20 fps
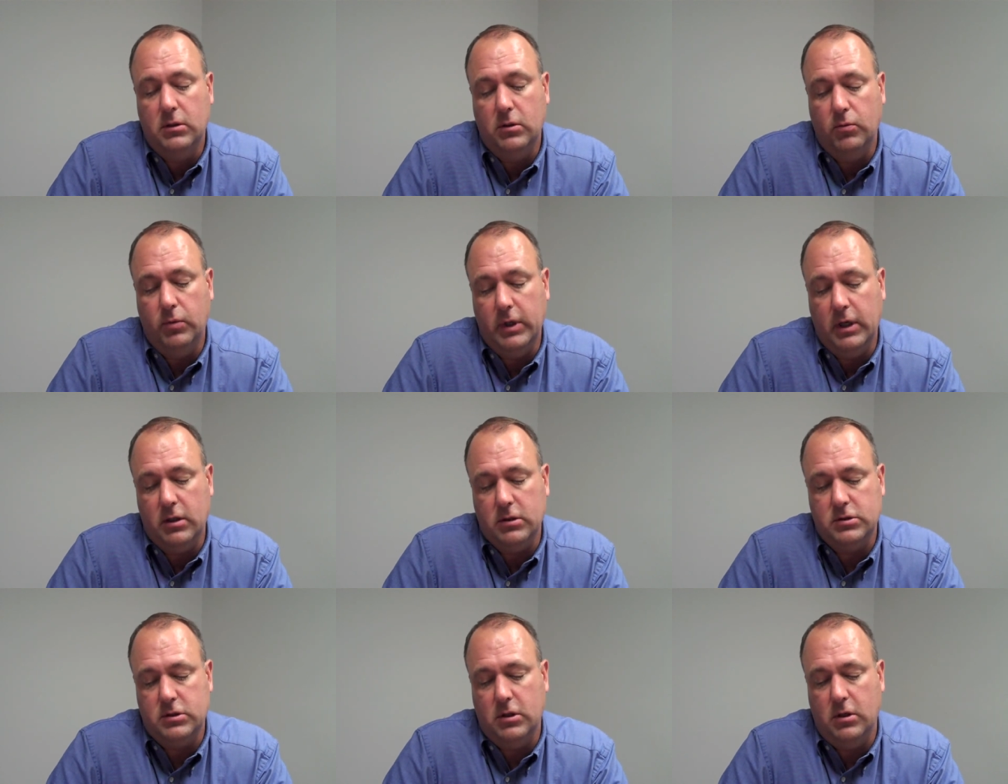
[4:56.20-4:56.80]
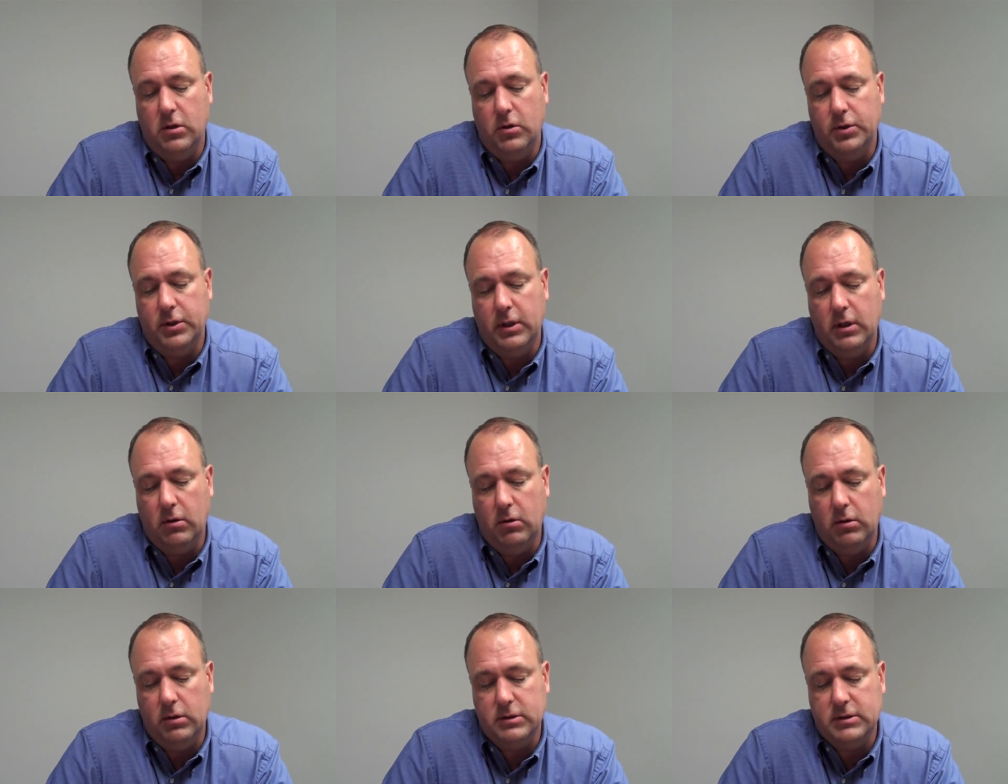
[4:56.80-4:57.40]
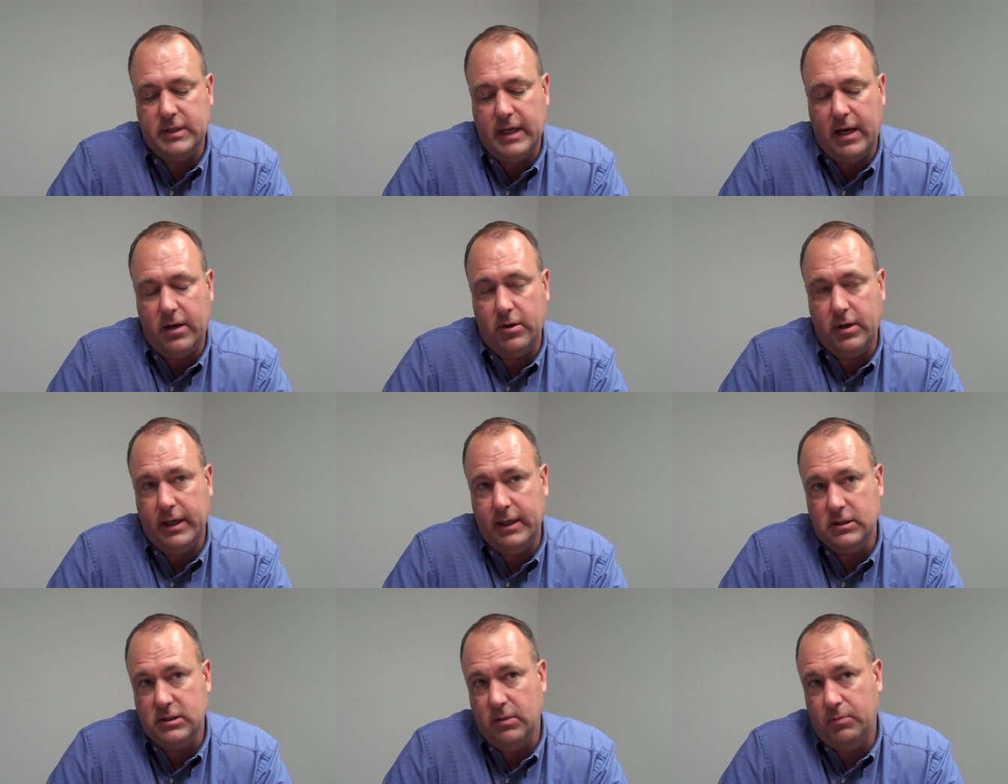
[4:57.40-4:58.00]
we also, you know,
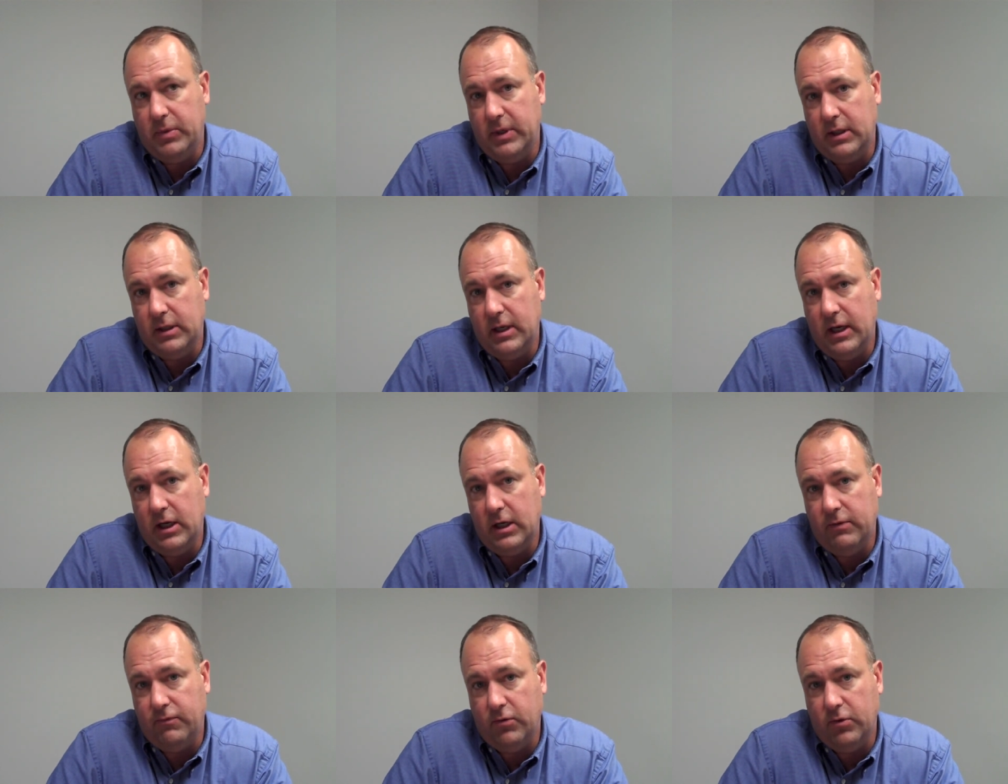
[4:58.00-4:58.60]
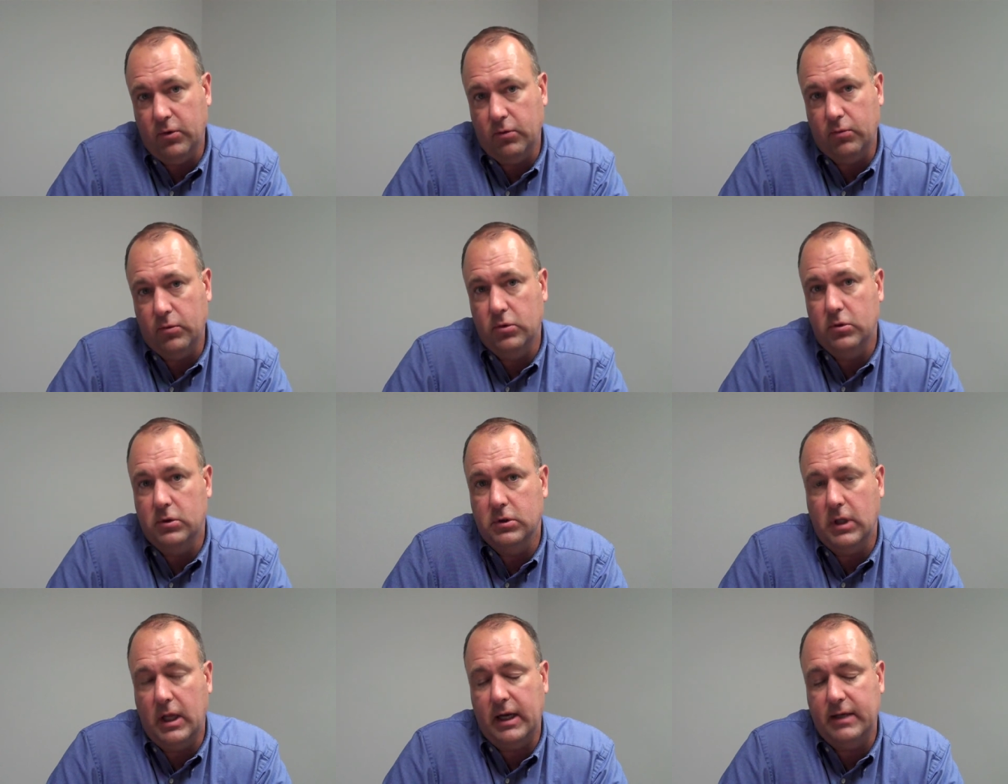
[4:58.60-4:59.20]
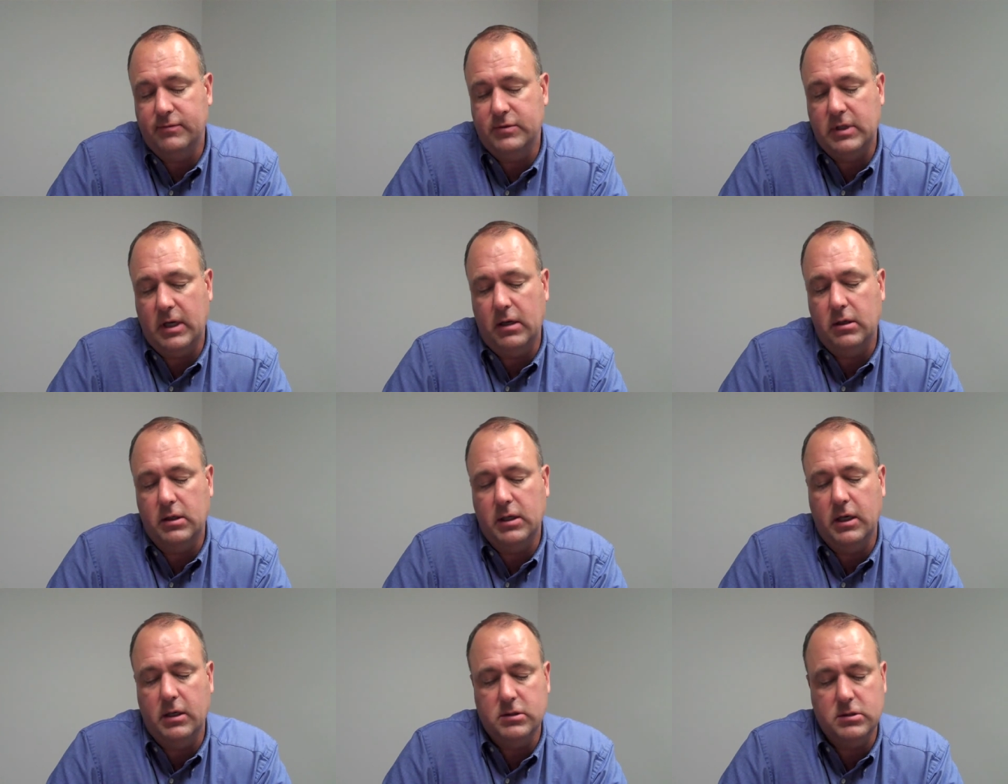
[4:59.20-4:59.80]
Saturday is a big day for the rural lifestyle
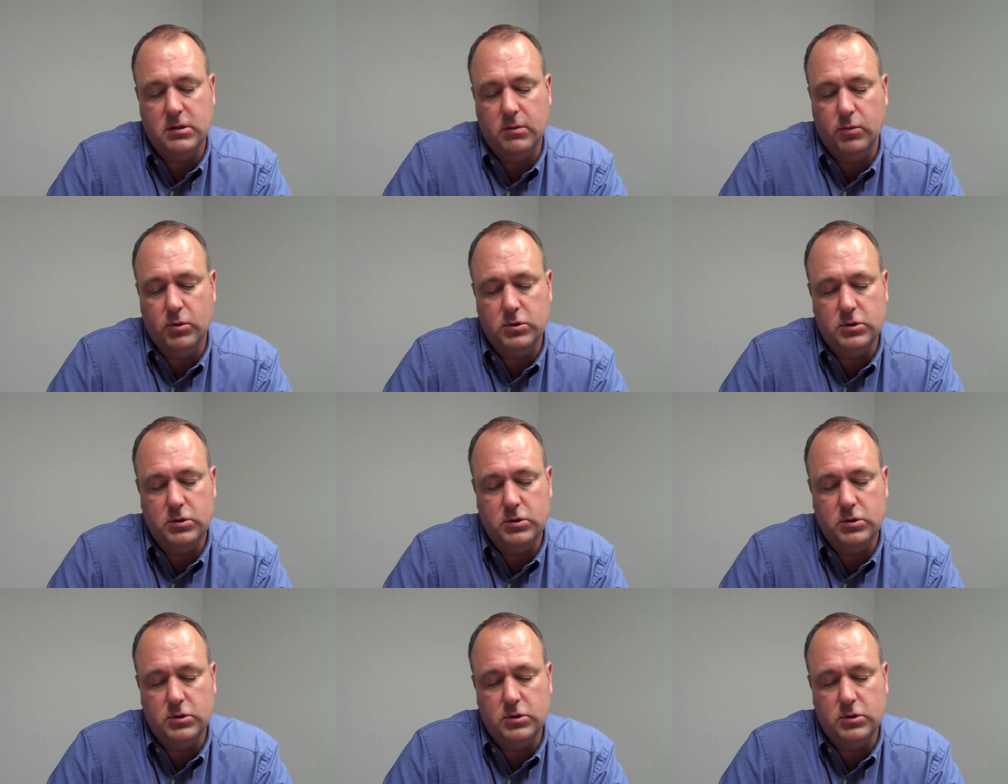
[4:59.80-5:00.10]
customer.